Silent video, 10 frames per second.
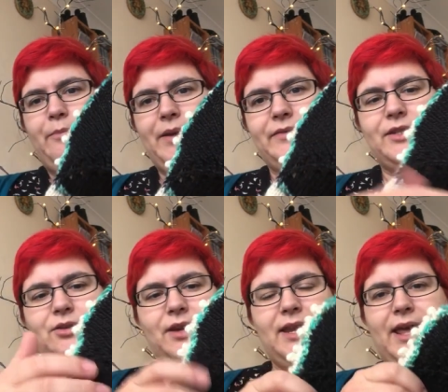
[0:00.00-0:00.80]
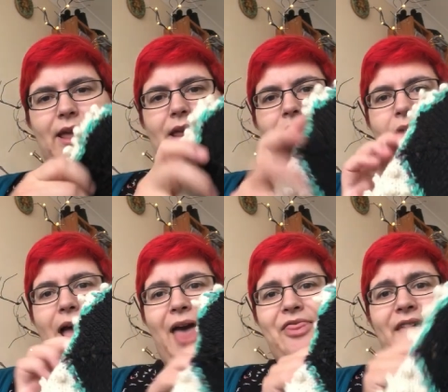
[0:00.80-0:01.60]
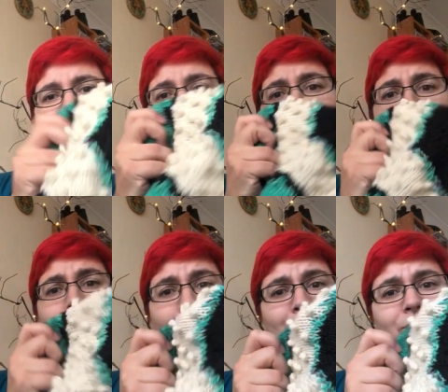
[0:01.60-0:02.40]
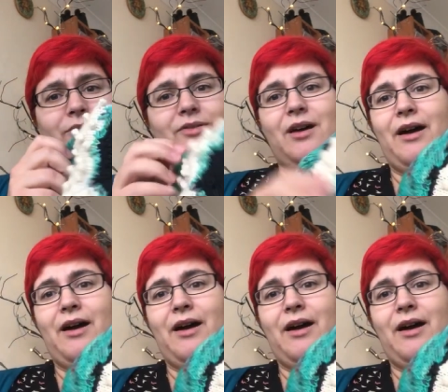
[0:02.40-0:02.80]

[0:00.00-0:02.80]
with a bit of stockinette and then I got bobbles.